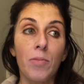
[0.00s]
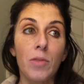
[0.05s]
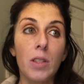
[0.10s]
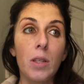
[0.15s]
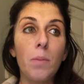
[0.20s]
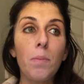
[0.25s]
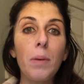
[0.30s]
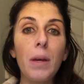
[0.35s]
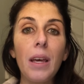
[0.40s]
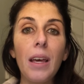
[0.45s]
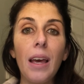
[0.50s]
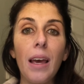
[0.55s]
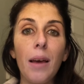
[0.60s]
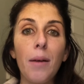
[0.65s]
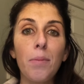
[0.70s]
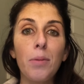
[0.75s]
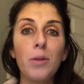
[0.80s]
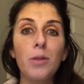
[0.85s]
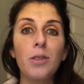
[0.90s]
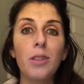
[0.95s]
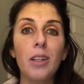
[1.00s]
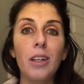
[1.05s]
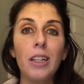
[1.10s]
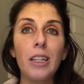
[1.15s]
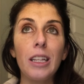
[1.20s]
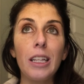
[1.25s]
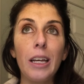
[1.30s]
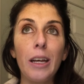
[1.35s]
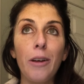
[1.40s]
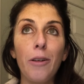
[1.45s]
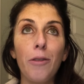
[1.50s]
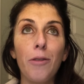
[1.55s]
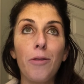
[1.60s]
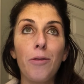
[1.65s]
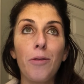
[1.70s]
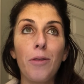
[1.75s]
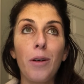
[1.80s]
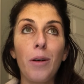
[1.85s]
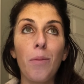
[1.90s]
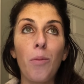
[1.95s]
to be able to live
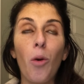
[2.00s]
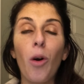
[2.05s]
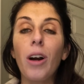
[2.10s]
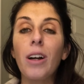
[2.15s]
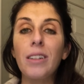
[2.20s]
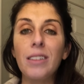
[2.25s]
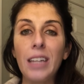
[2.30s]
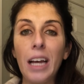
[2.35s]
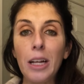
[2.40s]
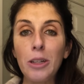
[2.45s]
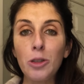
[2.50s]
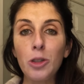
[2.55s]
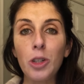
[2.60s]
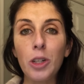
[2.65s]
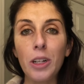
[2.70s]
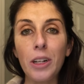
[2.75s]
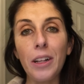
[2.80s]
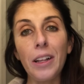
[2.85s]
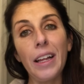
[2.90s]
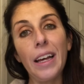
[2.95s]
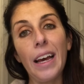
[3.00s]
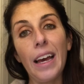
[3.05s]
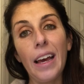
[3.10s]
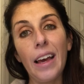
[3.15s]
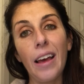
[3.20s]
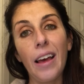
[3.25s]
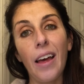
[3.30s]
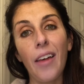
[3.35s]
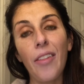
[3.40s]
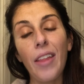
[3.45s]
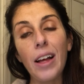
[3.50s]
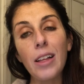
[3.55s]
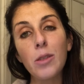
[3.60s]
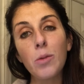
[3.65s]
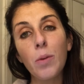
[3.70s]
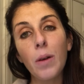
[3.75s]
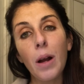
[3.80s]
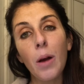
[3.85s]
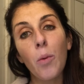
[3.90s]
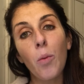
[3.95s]
more intentionally. And
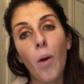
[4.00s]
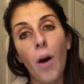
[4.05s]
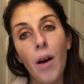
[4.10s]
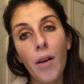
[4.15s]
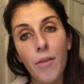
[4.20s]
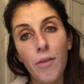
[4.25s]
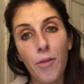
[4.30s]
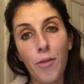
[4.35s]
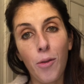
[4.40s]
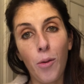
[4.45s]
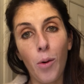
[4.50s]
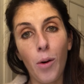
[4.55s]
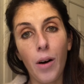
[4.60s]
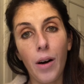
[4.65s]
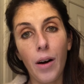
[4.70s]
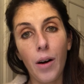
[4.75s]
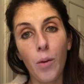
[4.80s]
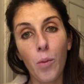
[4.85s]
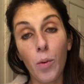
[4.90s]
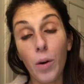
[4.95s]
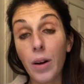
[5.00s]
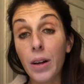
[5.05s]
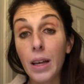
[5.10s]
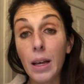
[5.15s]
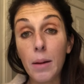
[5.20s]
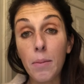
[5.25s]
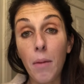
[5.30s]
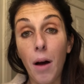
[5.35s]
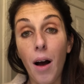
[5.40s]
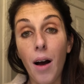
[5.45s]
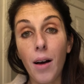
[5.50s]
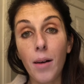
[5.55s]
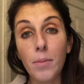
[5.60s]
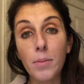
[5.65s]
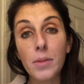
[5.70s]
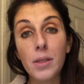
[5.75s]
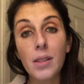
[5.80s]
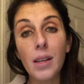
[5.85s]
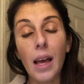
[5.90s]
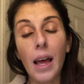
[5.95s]
that's what I want for working
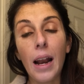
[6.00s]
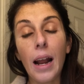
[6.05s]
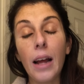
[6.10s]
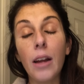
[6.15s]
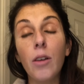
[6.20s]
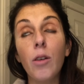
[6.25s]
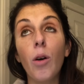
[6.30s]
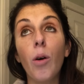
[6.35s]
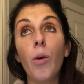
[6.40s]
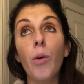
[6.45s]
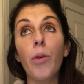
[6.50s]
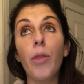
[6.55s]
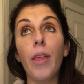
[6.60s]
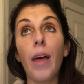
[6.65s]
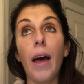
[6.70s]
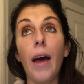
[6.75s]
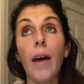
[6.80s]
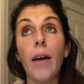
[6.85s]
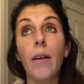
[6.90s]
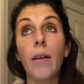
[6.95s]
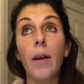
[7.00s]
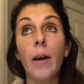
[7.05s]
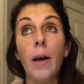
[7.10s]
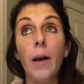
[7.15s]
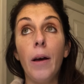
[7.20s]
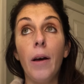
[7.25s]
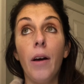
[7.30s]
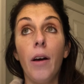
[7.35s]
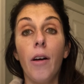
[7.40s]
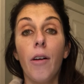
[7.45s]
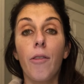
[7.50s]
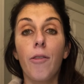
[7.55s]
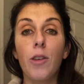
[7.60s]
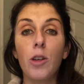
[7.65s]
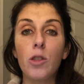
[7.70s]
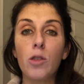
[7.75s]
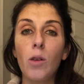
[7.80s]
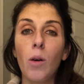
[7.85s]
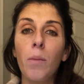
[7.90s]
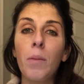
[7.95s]
moms. And I know that for
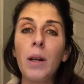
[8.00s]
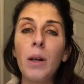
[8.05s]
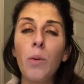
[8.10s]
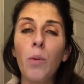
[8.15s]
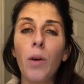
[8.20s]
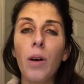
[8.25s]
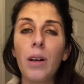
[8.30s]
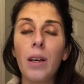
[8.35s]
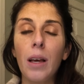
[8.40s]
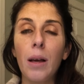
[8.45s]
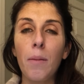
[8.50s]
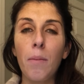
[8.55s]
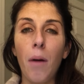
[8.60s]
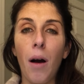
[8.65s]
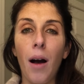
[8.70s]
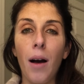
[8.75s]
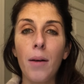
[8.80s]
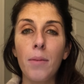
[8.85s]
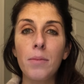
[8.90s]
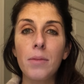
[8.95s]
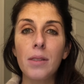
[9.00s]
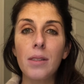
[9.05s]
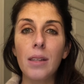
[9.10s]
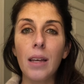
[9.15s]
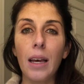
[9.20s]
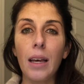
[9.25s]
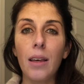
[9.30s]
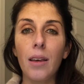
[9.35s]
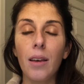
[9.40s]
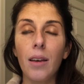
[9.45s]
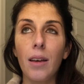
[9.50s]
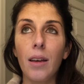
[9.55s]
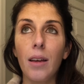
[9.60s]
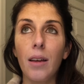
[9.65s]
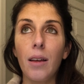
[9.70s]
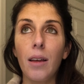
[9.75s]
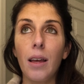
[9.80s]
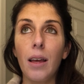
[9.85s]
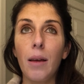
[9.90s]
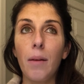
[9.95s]
so many working moms, like
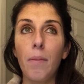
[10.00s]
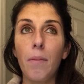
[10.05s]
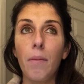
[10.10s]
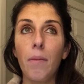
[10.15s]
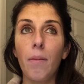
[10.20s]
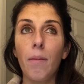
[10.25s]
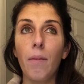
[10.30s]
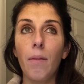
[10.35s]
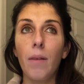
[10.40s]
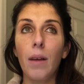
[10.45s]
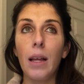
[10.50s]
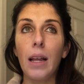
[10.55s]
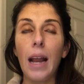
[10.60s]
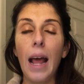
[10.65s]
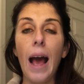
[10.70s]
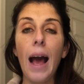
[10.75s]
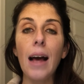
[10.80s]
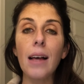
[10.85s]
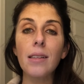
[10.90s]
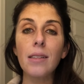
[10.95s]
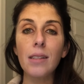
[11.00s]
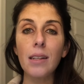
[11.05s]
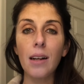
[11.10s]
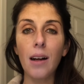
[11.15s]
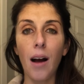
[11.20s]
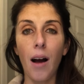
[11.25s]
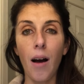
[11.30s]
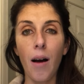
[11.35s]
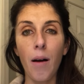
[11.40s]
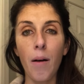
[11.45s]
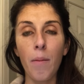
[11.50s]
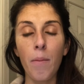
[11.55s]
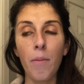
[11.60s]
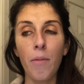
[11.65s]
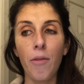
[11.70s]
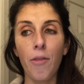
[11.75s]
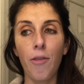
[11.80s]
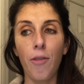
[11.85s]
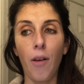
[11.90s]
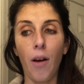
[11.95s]
it has to
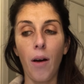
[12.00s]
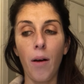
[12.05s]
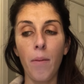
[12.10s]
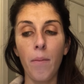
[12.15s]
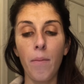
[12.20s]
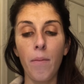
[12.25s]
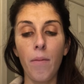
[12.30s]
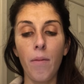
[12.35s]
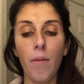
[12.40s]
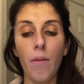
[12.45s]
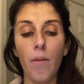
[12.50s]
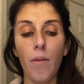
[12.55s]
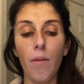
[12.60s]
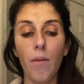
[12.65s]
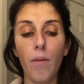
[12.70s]
come from